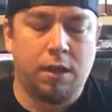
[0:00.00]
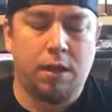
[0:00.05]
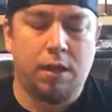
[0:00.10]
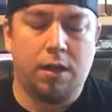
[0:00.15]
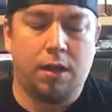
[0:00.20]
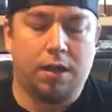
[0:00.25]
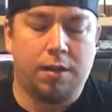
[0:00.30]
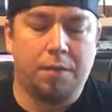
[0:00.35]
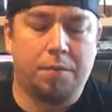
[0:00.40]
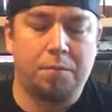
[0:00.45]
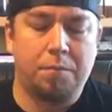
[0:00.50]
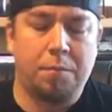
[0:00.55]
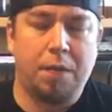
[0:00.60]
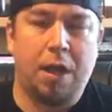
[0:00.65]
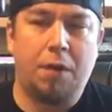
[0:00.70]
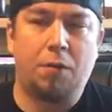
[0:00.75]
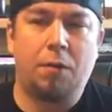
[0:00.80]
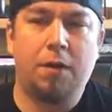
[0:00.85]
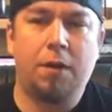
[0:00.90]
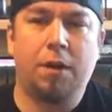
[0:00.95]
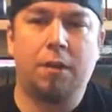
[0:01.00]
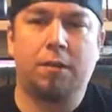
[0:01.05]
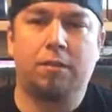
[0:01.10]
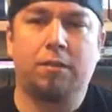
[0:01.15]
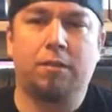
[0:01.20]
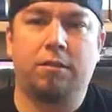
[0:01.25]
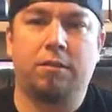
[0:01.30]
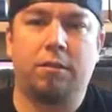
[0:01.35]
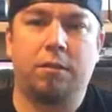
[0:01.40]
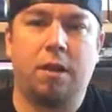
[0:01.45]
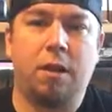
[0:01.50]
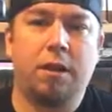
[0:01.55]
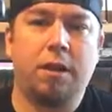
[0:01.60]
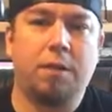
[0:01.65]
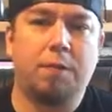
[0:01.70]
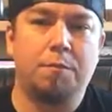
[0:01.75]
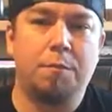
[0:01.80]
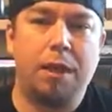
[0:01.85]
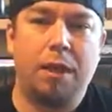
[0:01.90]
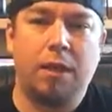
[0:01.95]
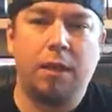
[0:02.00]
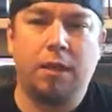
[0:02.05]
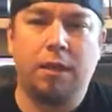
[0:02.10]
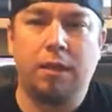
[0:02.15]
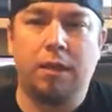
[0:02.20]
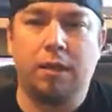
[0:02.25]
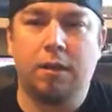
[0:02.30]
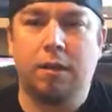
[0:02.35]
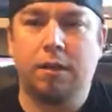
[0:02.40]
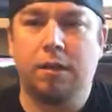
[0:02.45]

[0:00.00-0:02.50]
I want to get Sonic Mania